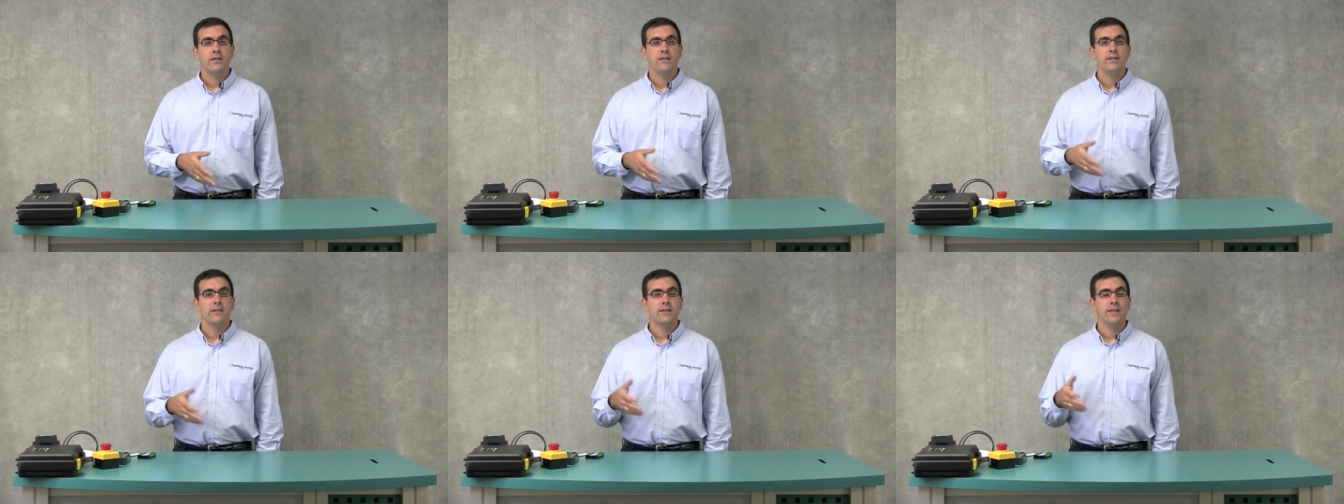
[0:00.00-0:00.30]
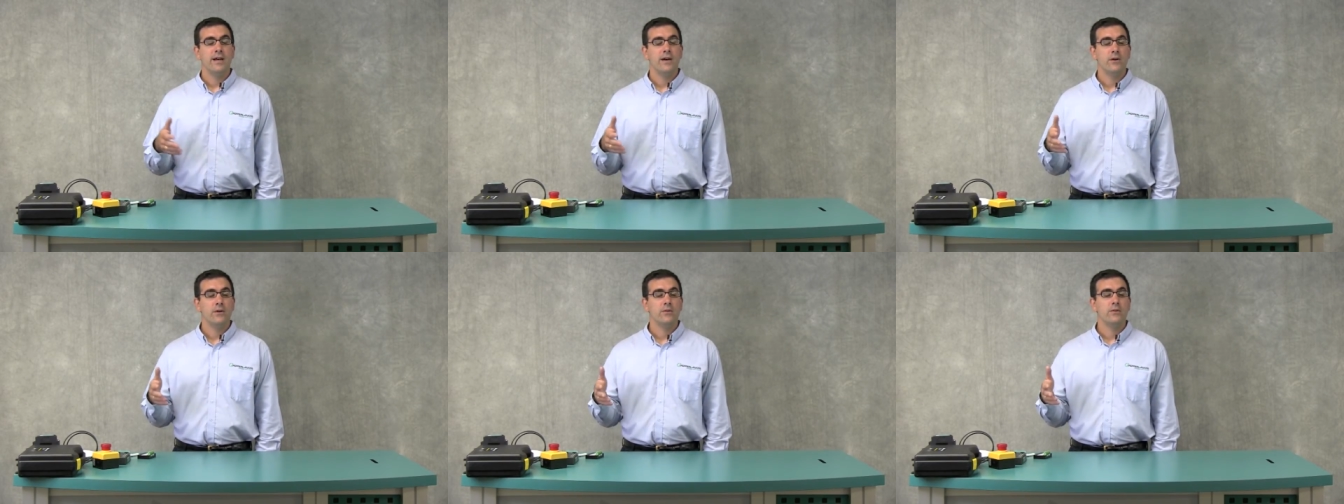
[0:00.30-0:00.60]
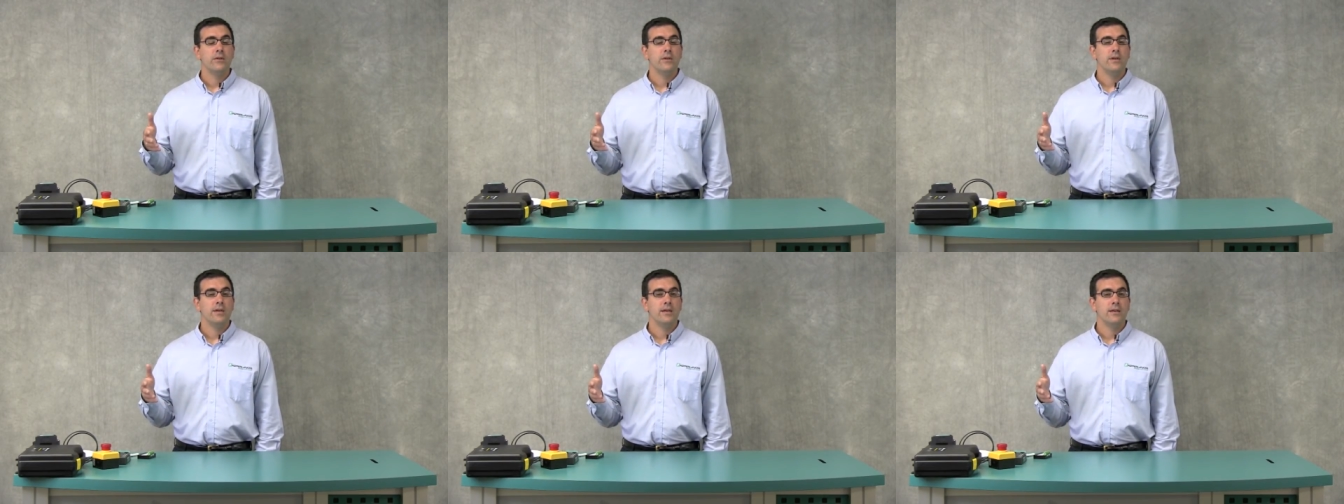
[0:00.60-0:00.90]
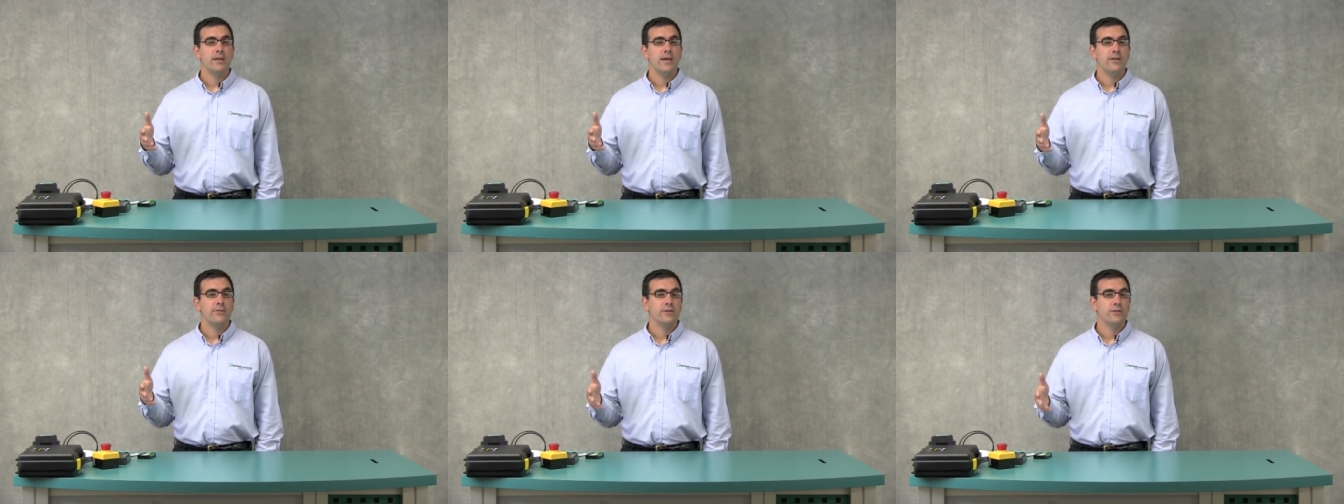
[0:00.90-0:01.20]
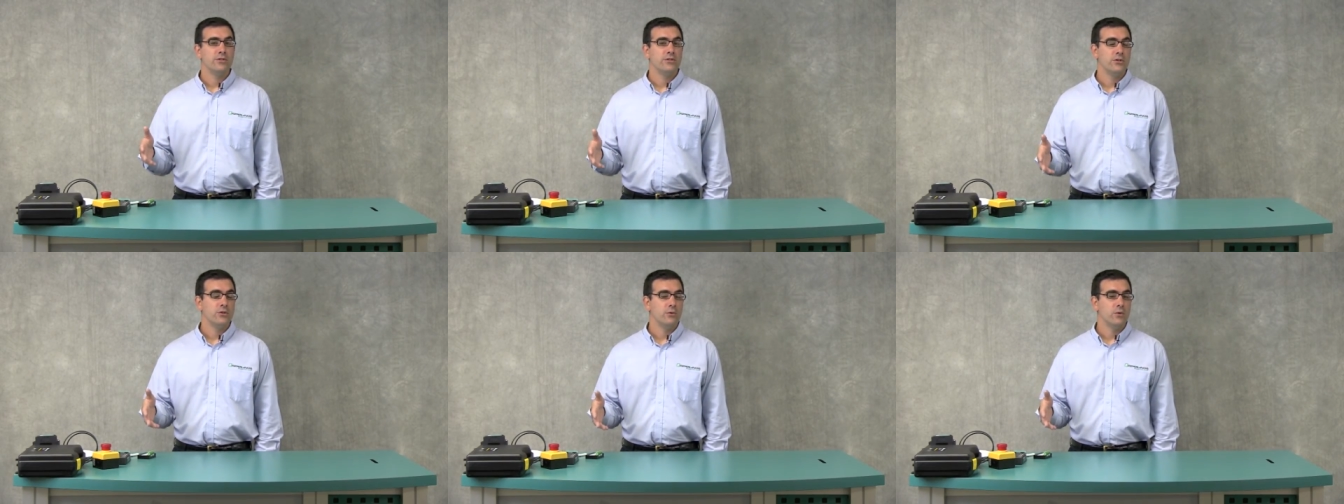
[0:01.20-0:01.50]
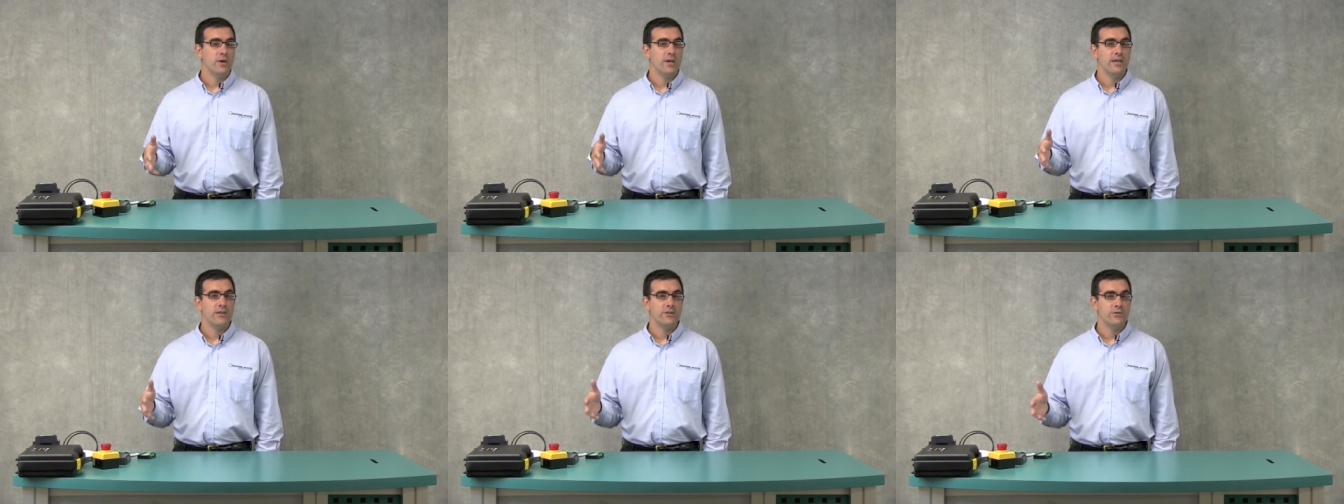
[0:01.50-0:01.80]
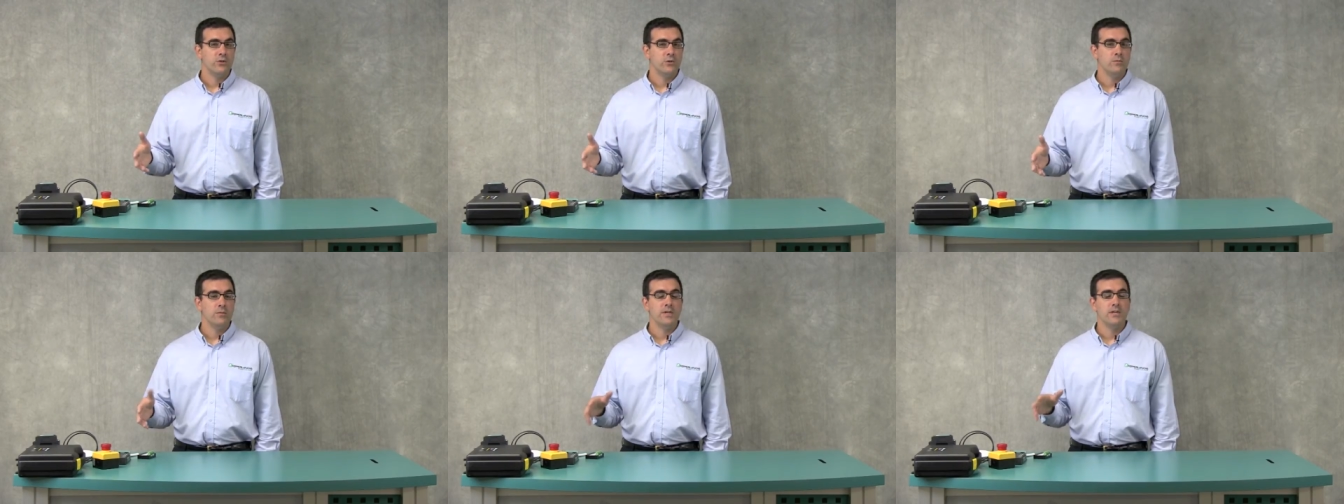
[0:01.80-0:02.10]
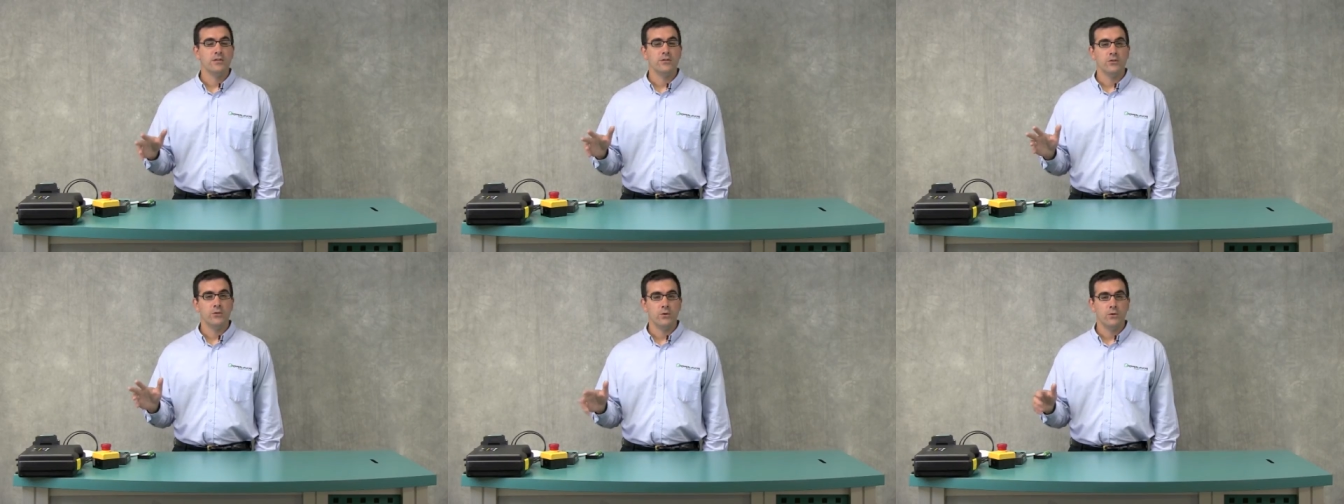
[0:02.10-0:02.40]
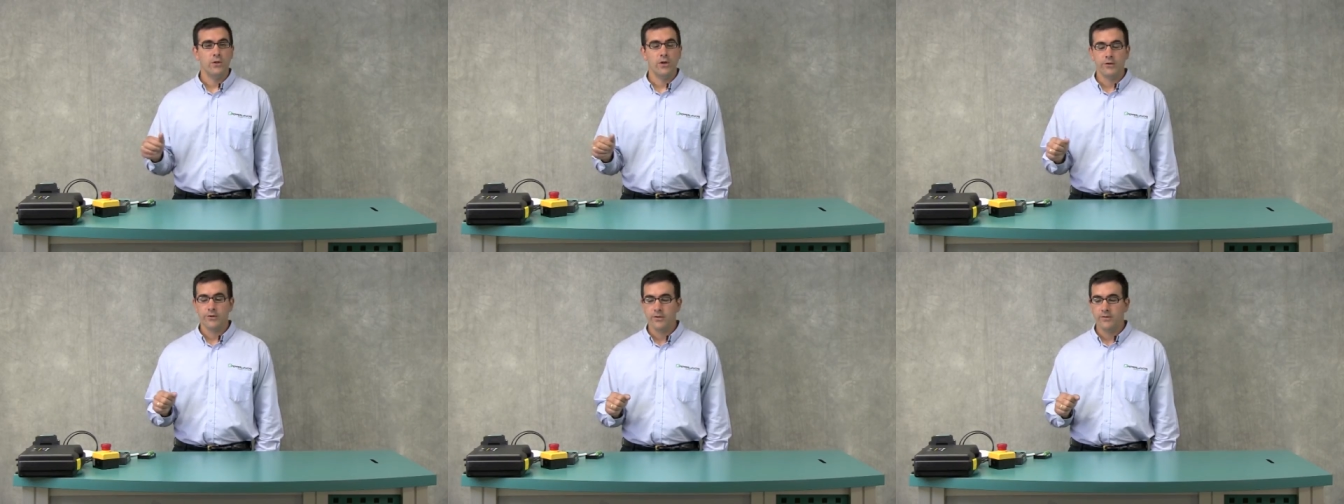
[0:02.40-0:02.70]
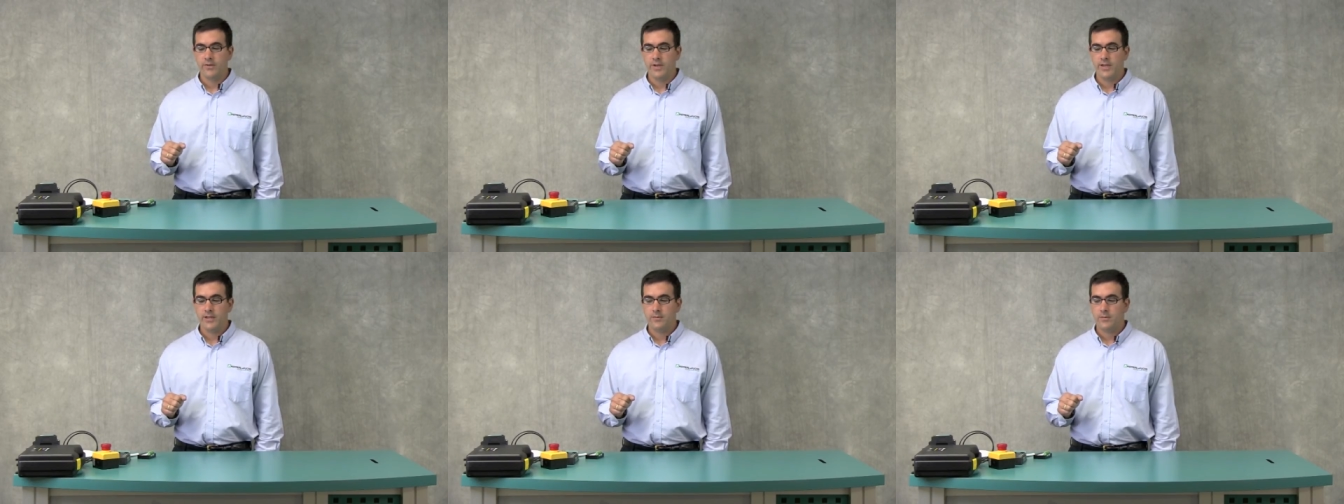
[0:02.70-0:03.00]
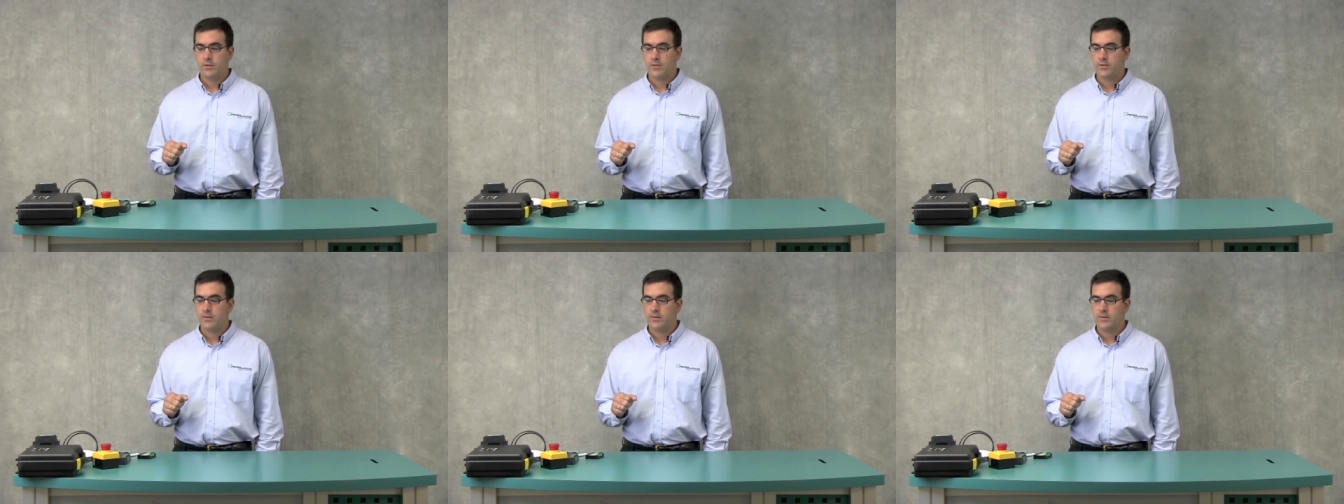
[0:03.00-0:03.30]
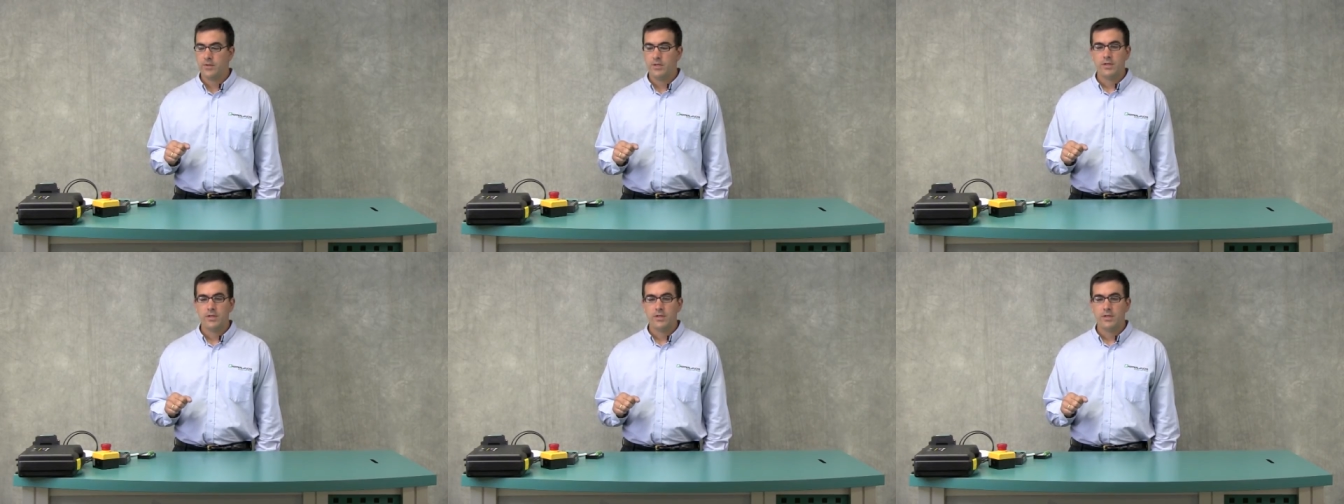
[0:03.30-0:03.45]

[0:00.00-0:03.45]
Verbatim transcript: that now address 2A and 2B is no longer available.